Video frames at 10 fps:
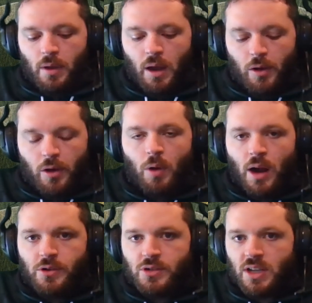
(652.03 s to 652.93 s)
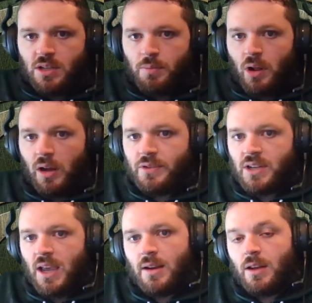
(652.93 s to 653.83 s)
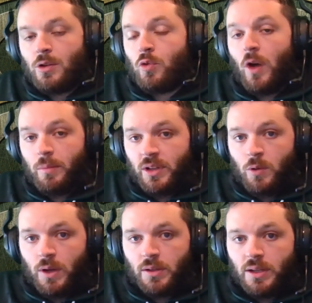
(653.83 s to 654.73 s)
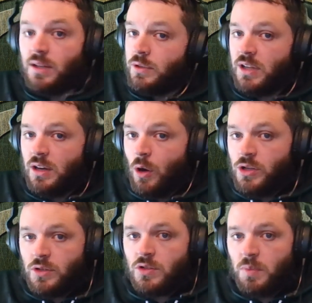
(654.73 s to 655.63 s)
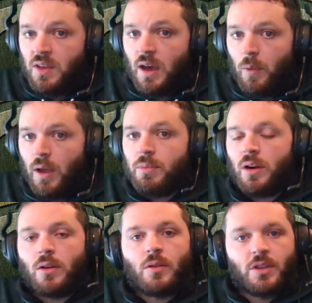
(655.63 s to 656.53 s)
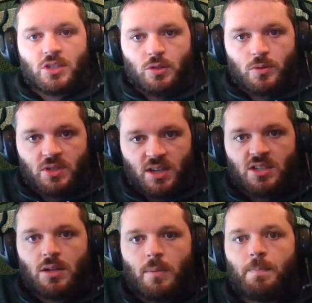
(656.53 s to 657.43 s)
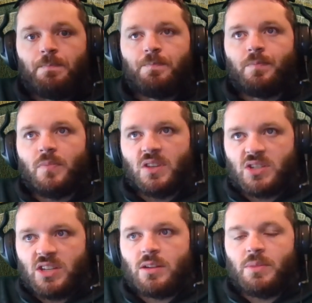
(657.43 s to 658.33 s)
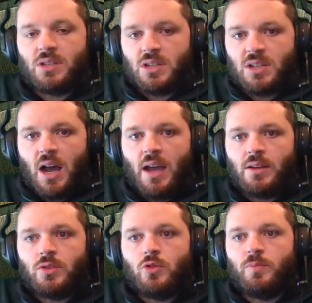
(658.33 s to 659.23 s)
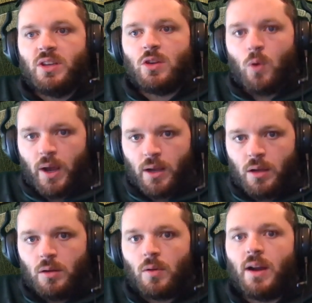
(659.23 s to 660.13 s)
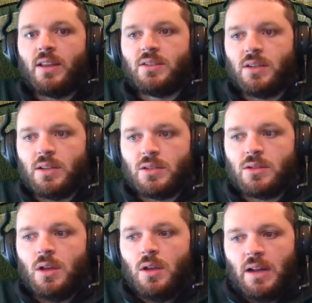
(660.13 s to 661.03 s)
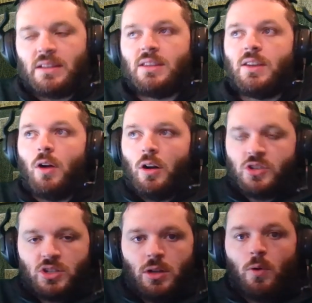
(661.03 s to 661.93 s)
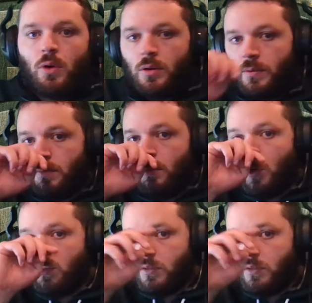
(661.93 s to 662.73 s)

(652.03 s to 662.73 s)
Aaron Rodgers gets the ball out of his hand incredibly quickly. It didn't always used to be that way, but under this new system, the system is designed to be quick, right? It's not that there aren't slower, more